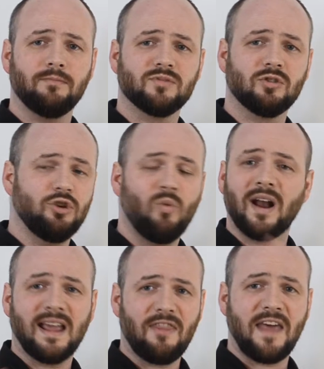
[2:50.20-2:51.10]
So you
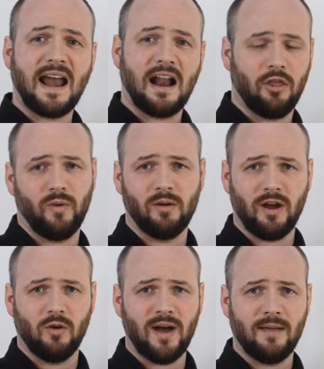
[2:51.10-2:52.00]
want to get that out of the way
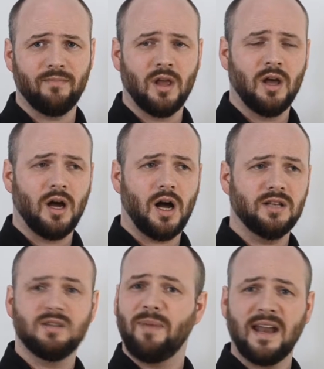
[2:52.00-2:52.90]
right away.
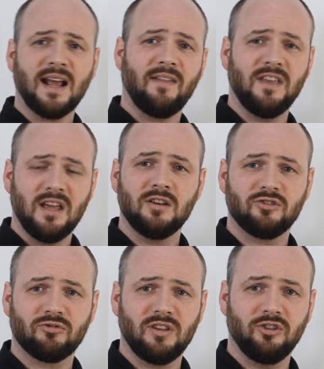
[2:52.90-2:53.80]
Depending on the
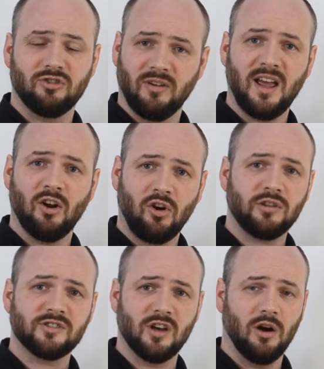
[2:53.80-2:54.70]
industry that you're in,
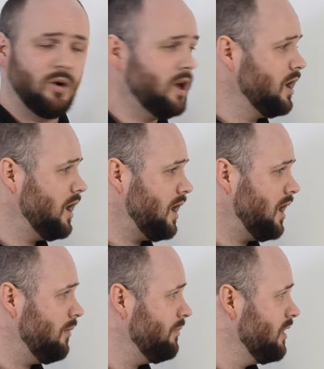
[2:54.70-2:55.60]
also,
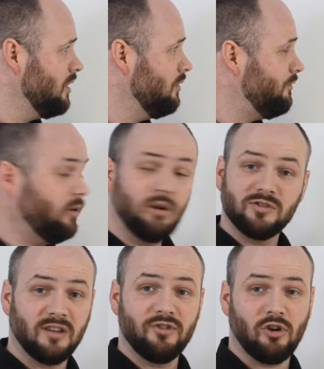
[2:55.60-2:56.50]

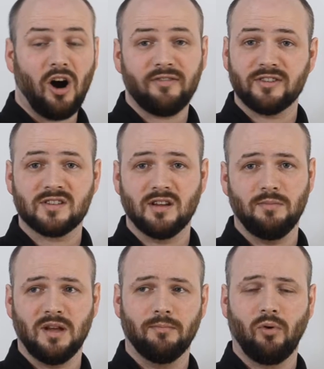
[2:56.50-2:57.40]
photos of your office
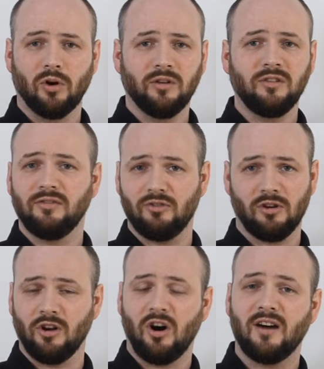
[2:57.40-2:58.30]
can be important if
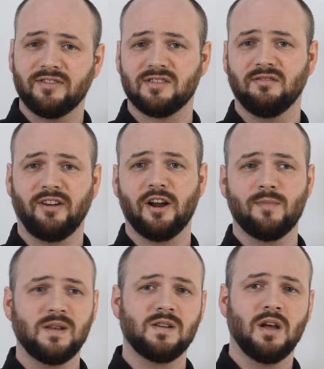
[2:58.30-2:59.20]
you're in an office
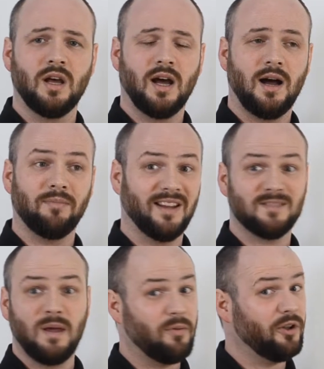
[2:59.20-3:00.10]
environment.
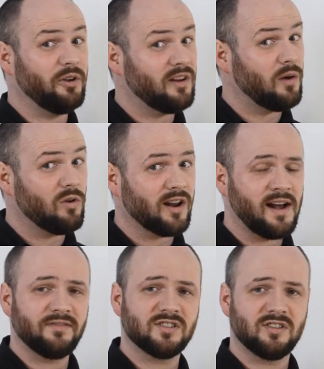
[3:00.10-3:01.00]
Lets people know you're not working out of a